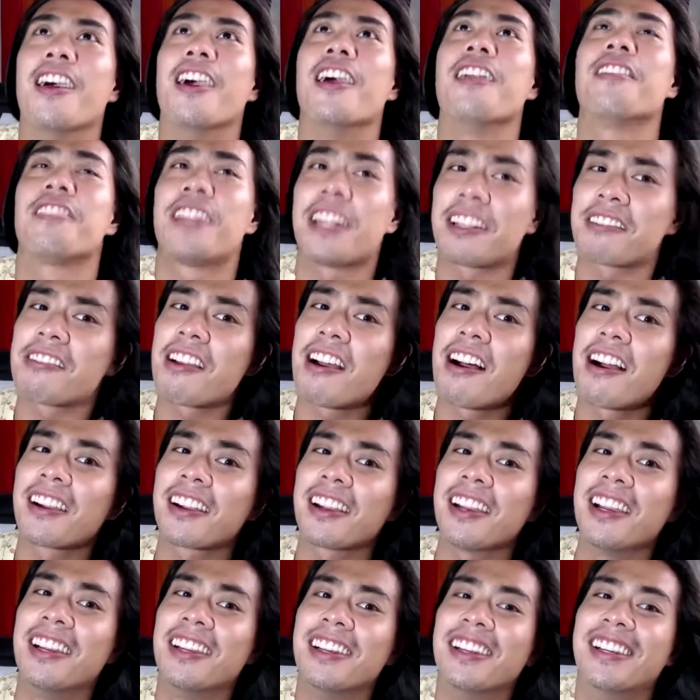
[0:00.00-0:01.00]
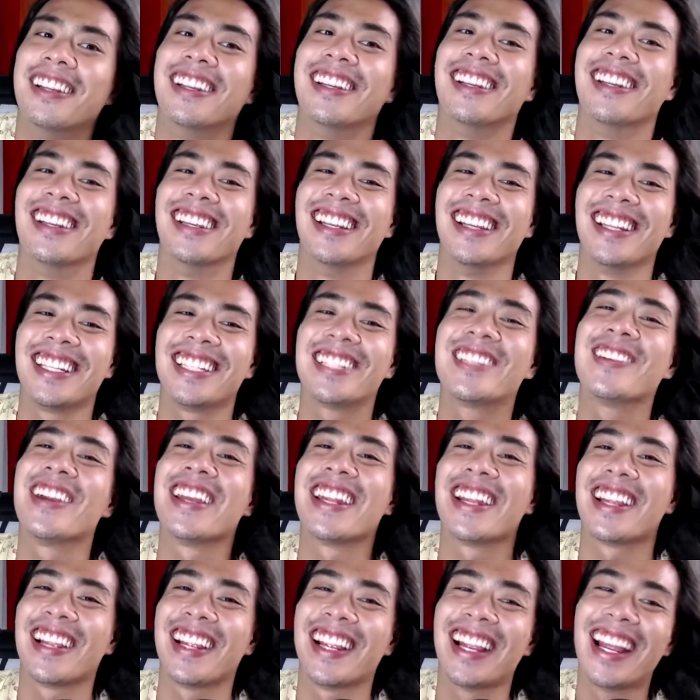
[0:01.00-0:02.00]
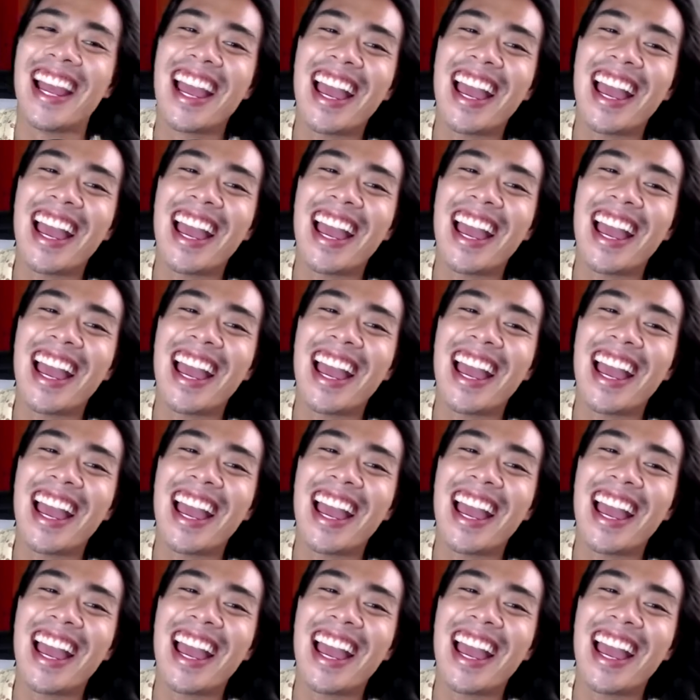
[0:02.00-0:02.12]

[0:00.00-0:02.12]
TikTok, Twitter,